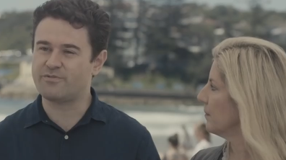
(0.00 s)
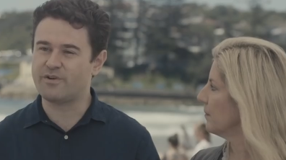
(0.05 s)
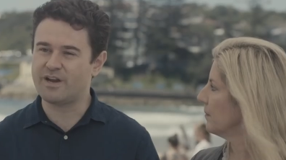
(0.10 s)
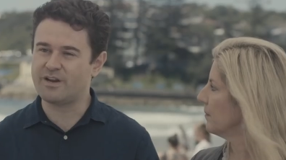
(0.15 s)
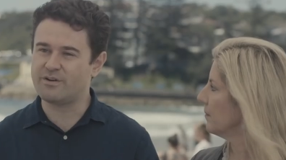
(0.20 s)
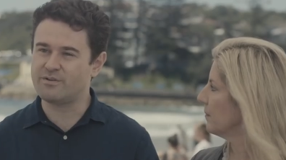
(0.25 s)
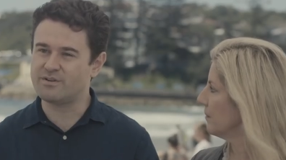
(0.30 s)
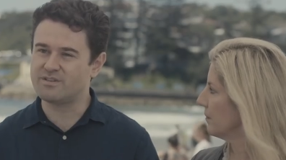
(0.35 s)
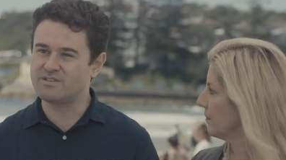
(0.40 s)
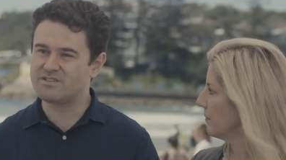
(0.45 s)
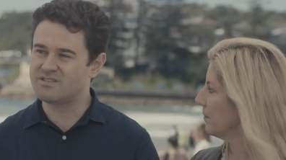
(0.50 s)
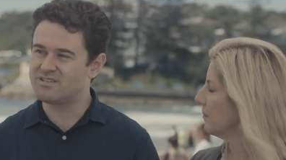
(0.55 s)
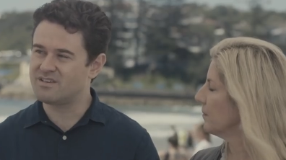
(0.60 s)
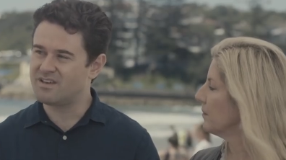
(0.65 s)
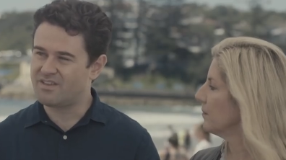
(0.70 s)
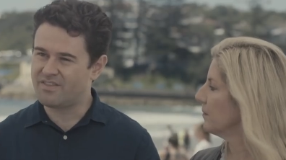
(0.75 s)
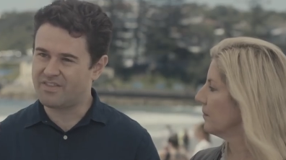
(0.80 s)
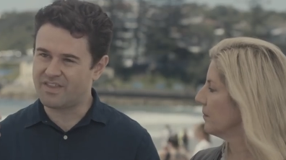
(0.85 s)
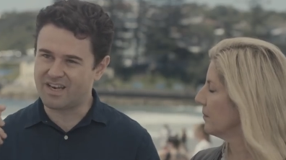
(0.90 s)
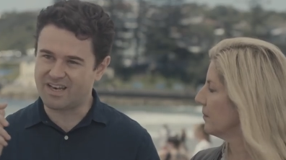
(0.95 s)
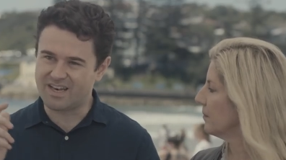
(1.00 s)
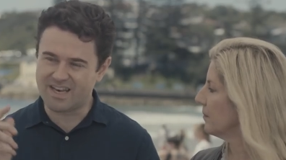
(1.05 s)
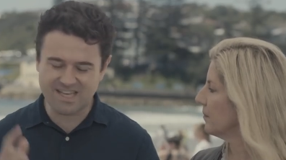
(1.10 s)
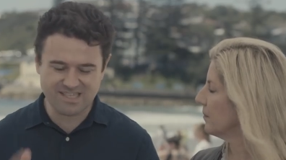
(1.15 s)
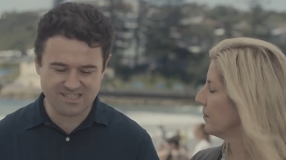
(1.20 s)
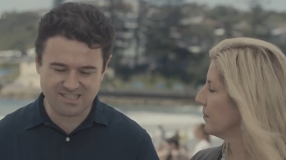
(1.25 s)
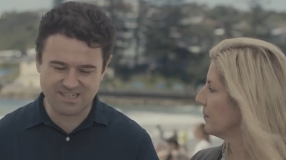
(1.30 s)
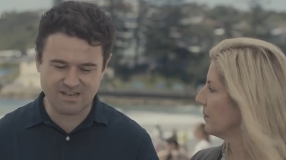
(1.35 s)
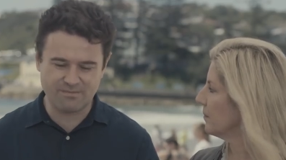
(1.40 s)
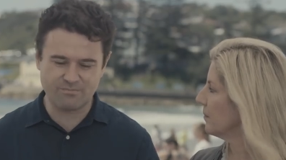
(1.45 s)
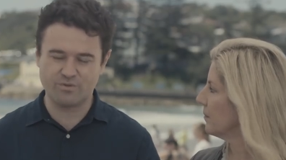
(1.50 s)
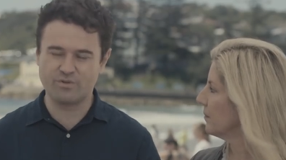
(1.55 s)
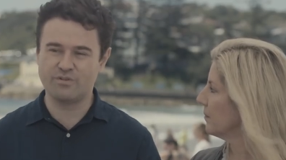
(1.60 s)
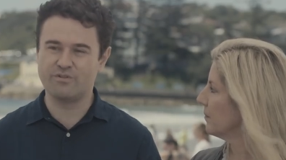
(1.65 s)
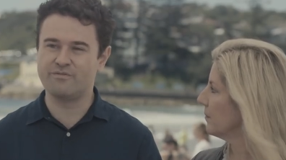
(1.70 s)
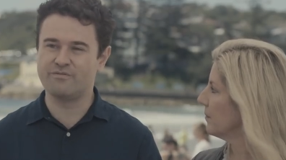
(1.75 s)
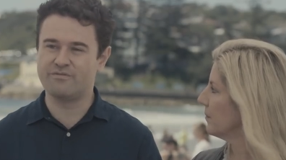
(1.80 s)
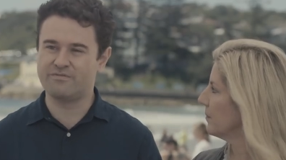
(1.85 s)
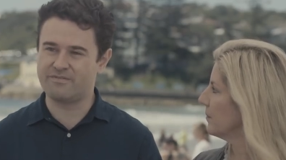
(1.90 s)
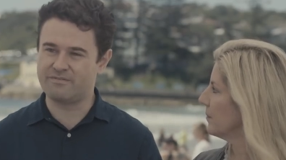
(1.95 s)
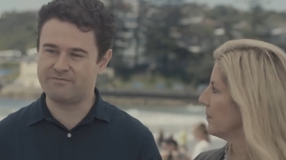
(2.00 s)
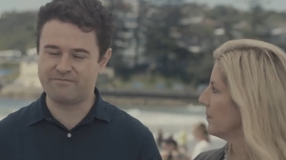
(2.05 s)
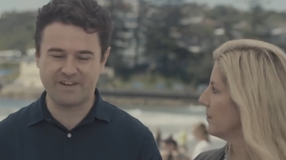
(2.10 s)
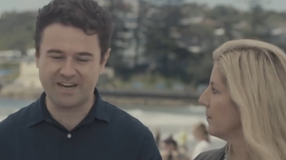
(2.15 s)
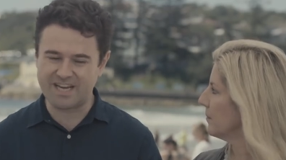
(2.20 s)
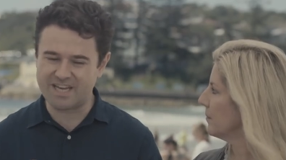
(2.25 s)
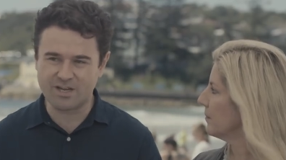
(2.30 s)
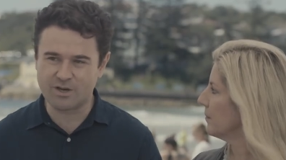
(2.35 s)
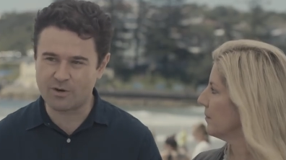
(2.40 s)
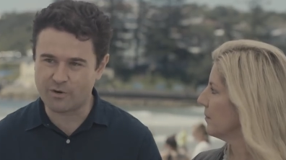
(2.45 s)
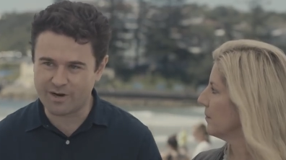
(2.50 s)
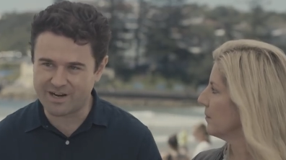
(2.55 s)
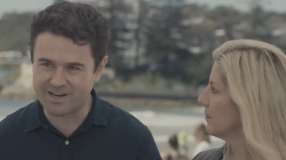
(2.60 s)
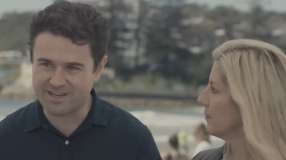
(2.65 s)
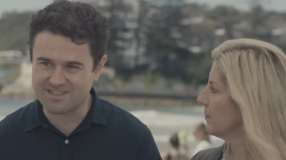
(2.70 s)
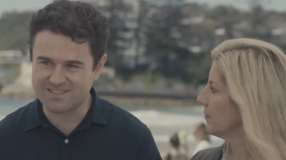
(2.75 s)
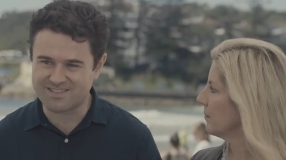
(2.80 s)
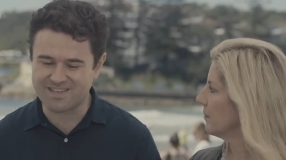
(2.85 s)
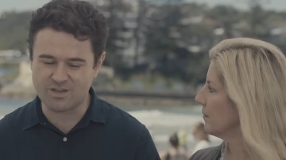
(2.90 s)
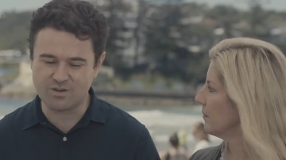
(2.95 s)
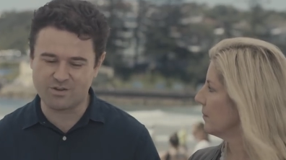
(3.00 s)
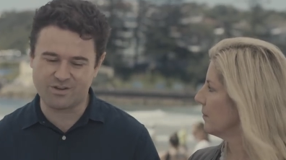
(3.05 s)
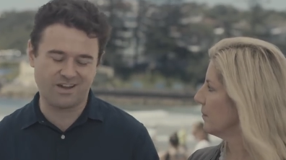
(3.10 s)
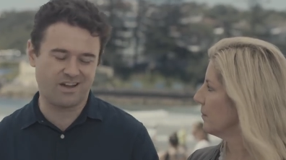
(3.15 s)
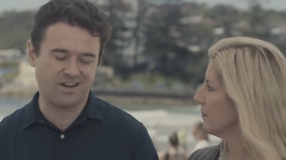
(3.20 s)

Speaker 1: fragrance, the less number of funny ingredients that you